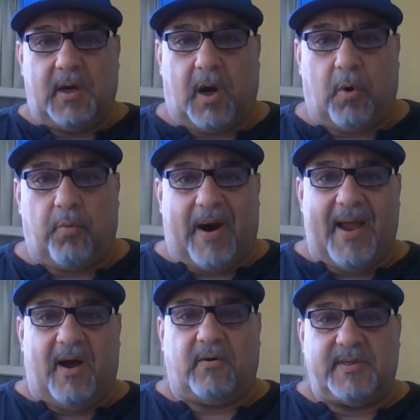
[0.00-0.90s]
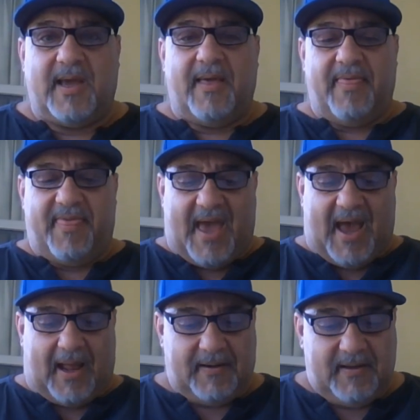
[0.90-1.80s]
around
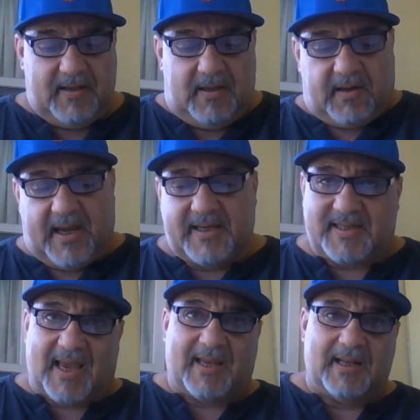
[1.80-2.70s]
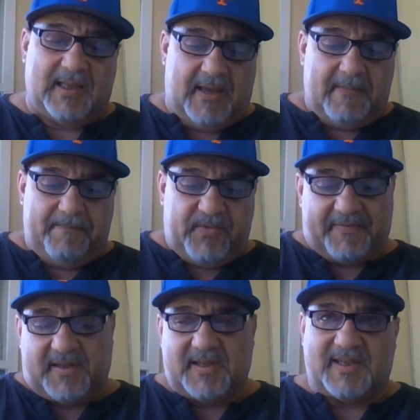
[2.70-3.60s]
that. Okay, secondly, you
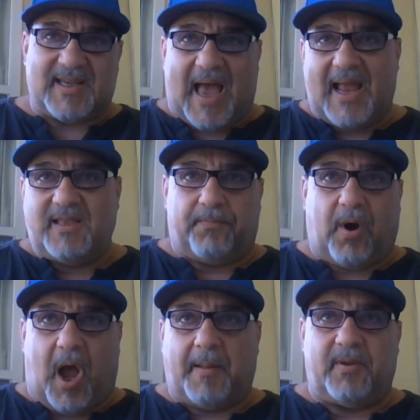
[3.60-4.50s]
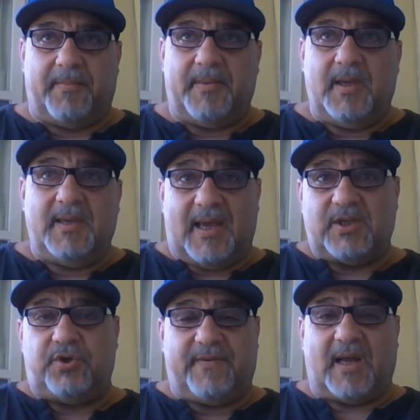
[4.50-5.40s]
have to decide the problem.
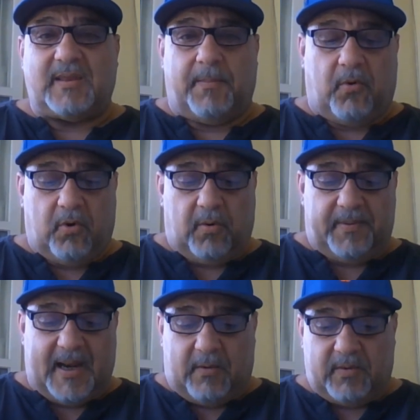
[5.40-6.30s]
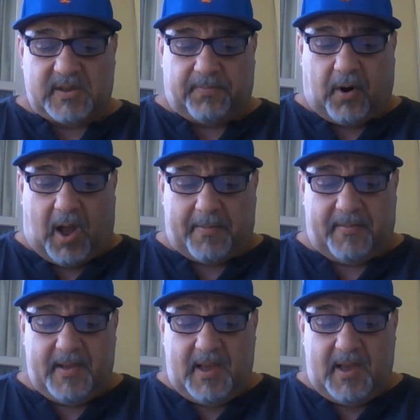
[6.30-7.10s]
Yes, you've got the moral, but now what's the problem?